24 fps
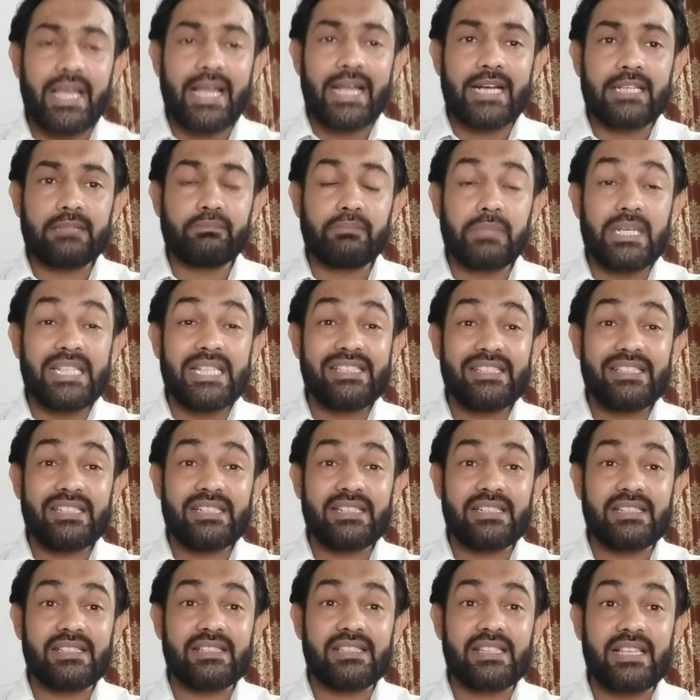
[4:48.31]
and
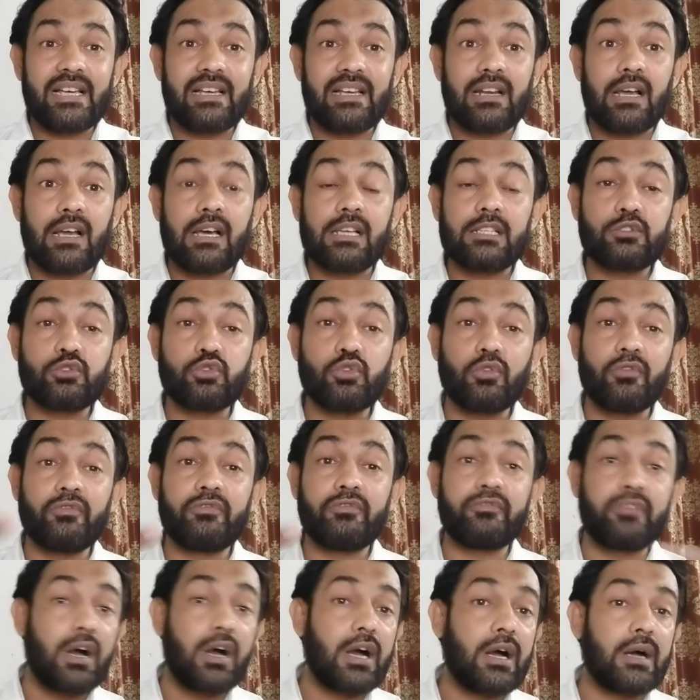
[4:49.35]
blisters they are also
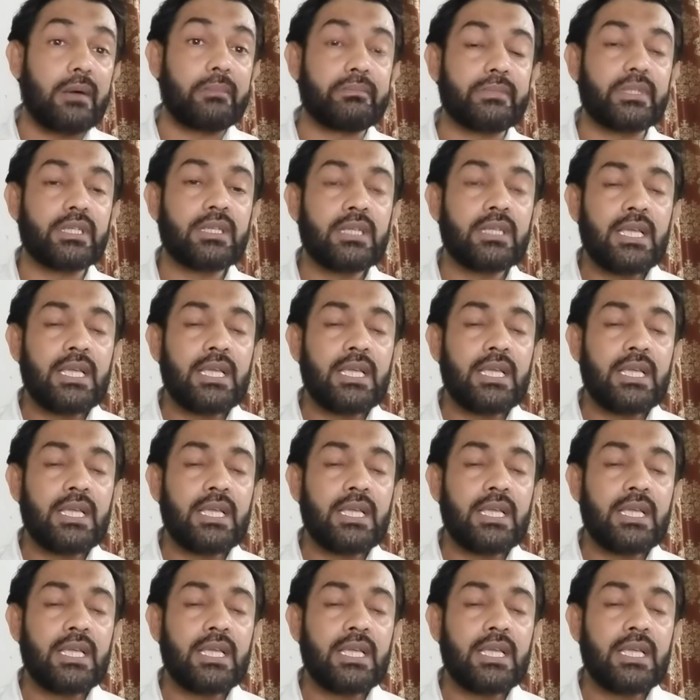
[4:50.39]
formed